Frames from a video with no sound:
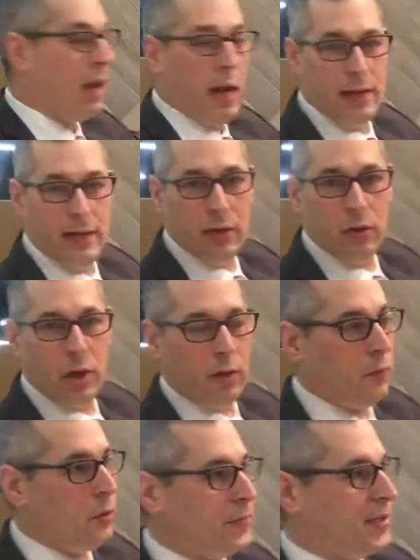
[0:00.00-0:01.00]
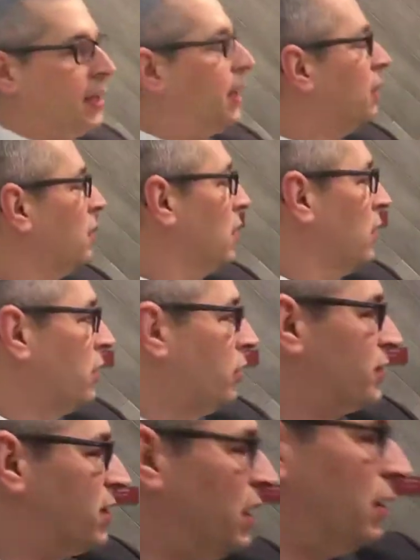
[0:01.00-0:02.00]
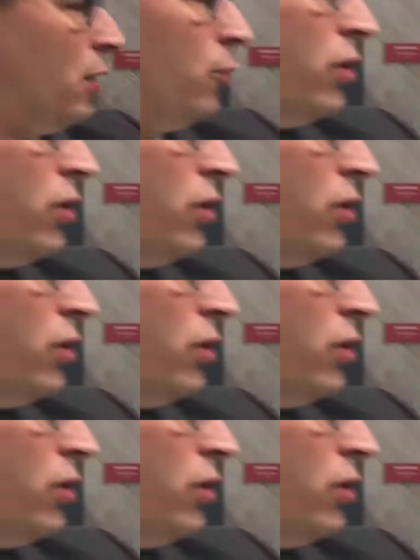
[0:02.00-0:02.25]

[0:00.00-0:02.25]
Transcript: And here in our room scene, you'll see that